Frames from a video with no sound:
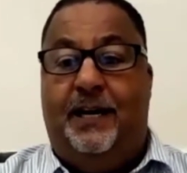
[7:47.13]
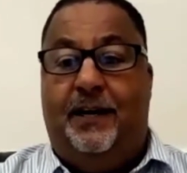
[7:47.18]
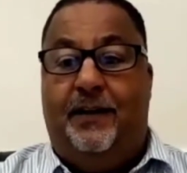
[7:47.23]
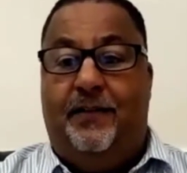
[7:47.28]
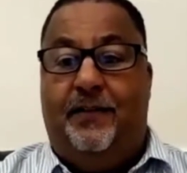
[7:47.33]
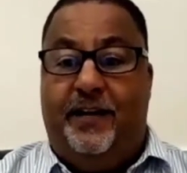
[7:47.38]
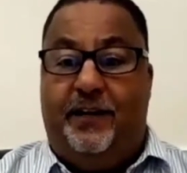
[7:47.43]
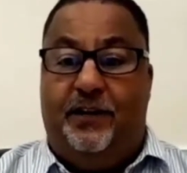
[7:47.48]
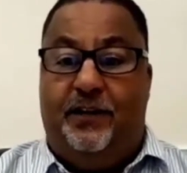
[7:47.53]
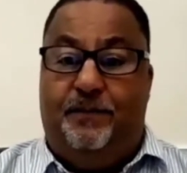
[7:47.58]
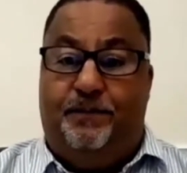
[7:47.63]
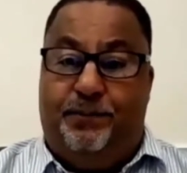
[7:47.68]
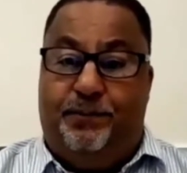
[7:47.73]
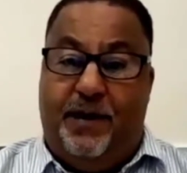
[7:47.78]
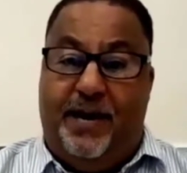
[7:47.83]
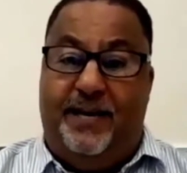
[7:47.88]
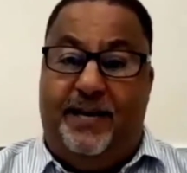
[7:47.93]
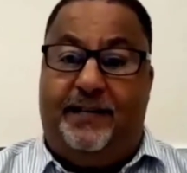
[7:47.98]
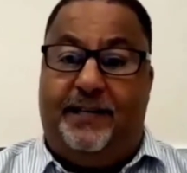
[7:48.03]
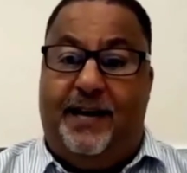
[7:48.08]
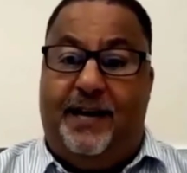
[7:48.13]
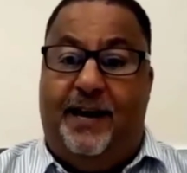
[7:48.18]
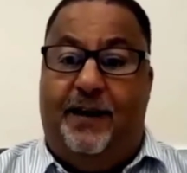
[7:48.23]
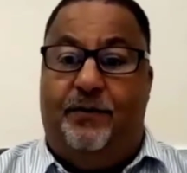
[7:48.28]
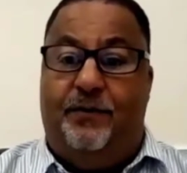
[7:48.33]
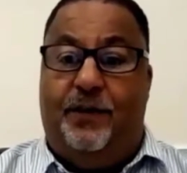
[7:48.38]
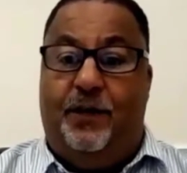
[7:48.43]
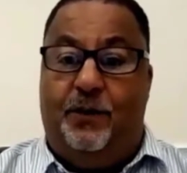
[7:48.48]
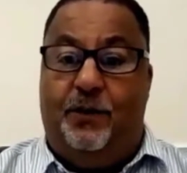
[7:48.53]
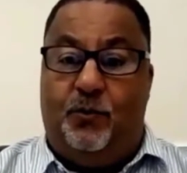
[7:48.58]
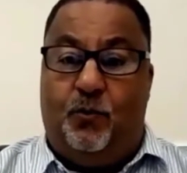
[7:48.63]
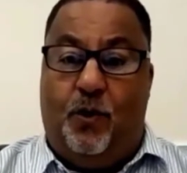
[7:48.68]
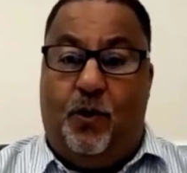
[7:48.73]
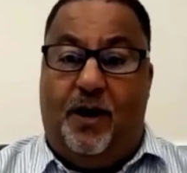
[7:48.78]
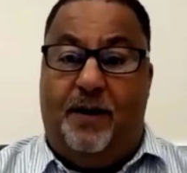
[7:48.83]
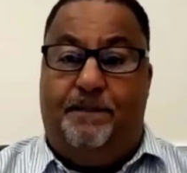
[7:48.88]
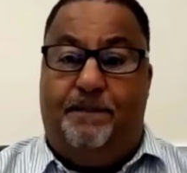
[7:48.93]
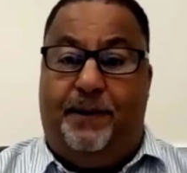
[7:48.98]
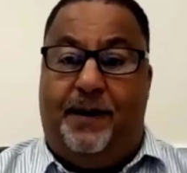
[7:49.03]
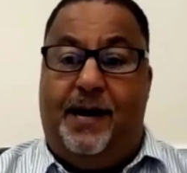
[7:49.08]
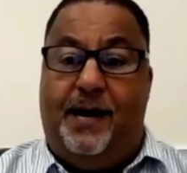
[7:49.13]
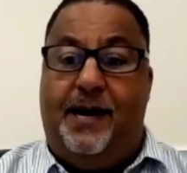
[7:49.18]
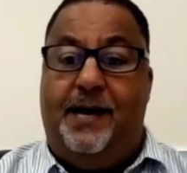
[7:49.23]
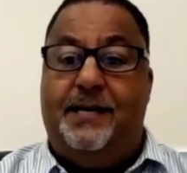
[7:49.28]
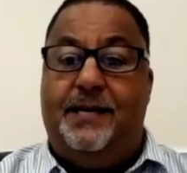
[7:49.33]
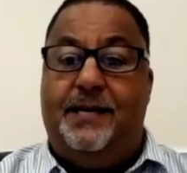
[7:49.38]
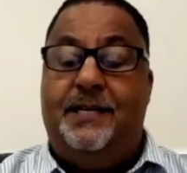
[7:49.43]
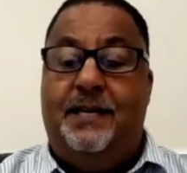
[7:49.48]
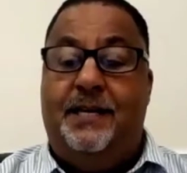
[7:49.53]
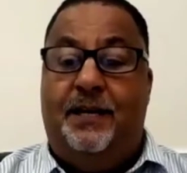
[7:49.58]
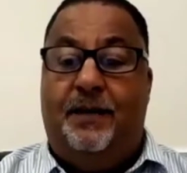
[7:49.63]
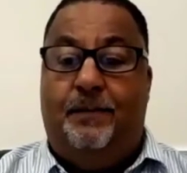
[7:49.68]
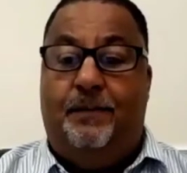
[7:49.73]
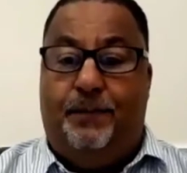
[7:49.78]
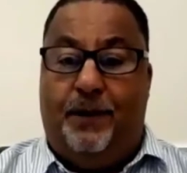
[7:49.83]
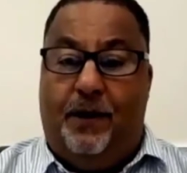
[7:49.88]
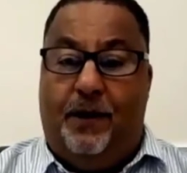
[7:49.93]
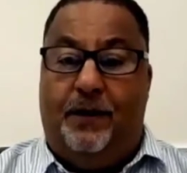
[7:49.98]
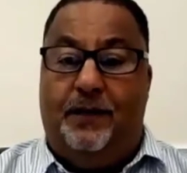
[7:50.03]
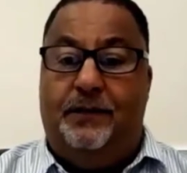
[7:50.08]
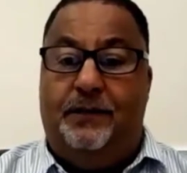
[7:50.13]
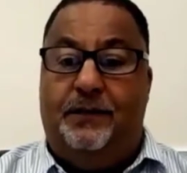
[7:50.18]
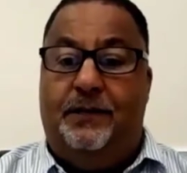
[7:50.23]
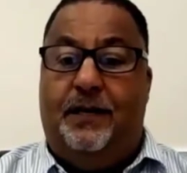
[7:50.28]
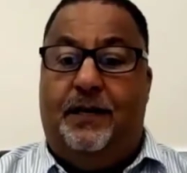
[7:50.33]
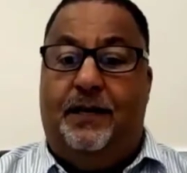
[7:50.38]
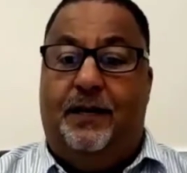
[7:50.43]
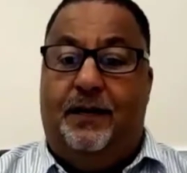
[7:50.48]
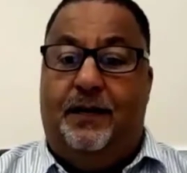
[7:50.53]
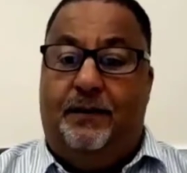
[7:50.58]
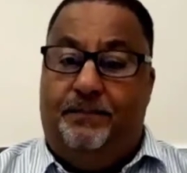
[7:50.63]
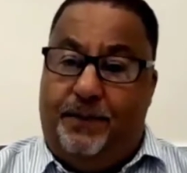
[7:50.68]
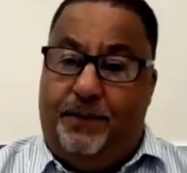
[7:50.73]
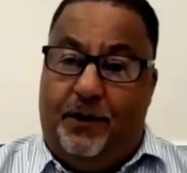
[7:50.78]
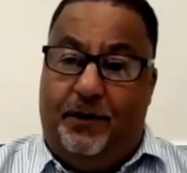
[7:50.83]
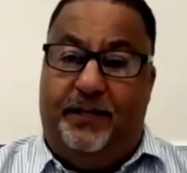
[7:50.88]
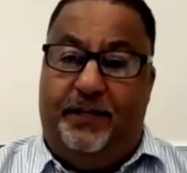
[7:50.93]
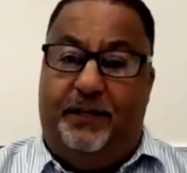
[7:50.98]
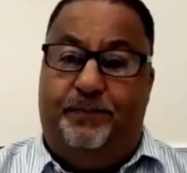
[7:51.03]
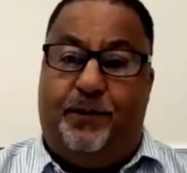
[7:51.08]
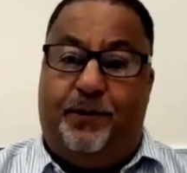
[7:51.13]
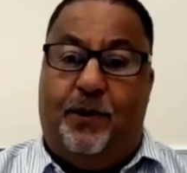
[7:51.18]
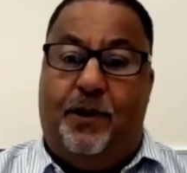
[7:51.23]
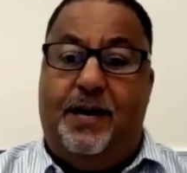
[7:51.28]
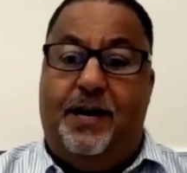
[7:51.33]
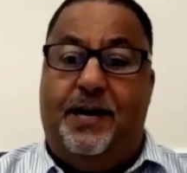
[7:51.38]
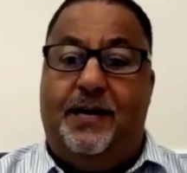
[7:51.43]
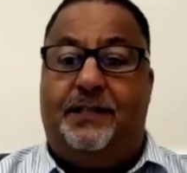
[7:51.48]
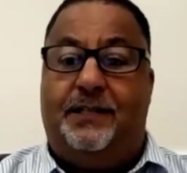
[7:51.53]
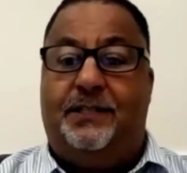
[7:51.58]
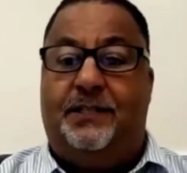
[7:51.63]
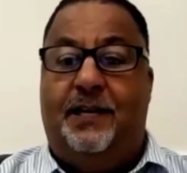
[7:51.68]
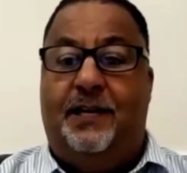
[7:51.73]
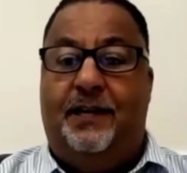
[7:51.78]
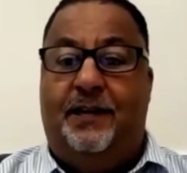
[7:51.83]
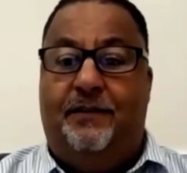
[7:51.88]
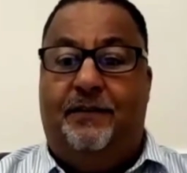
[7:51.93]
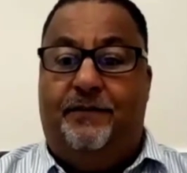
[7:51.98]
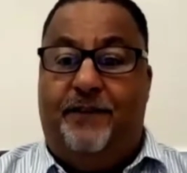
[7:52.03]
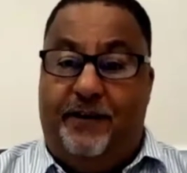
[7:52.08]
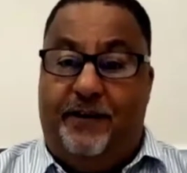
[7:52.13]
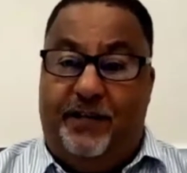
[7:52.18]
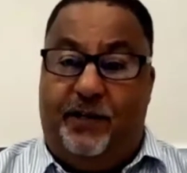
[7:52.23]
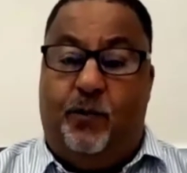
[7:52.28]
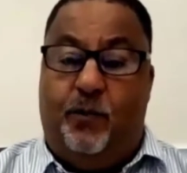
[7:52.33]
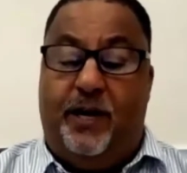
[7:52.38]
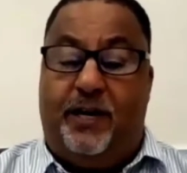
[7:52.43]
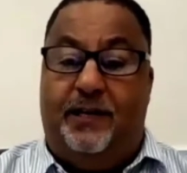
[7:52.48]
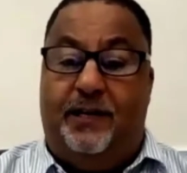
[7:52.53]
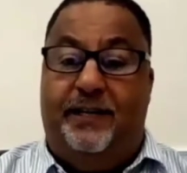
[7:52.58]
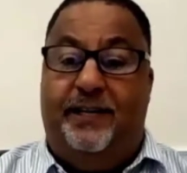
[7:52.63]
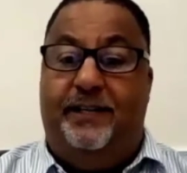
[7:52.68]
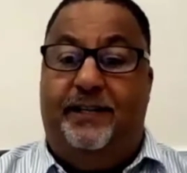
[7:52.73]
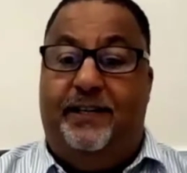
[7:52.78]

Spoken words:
they're going to break down those one-part bonding products very quickly.